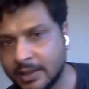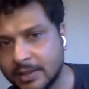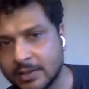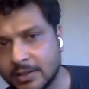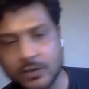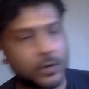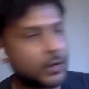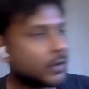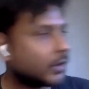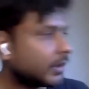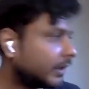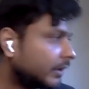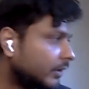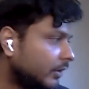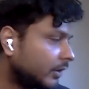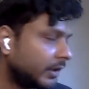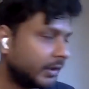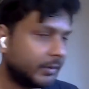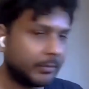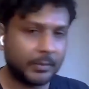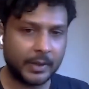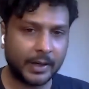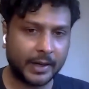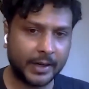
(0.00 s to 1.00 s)
he is talking to
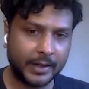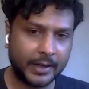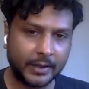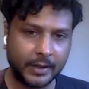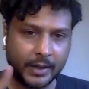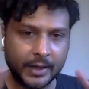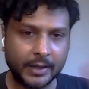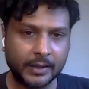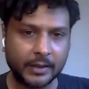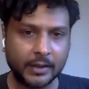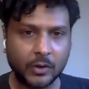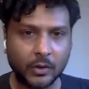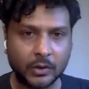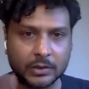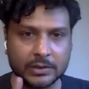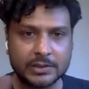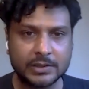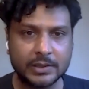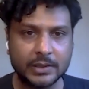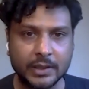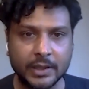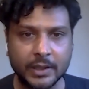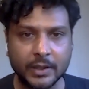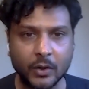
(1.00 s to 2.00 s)
him and and
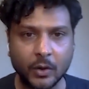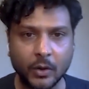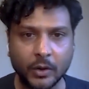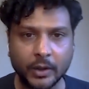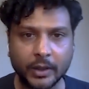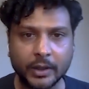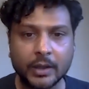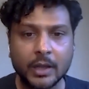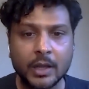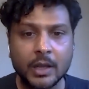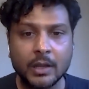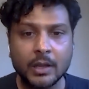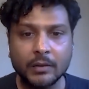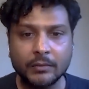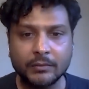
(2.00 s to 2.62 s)
constantly talking,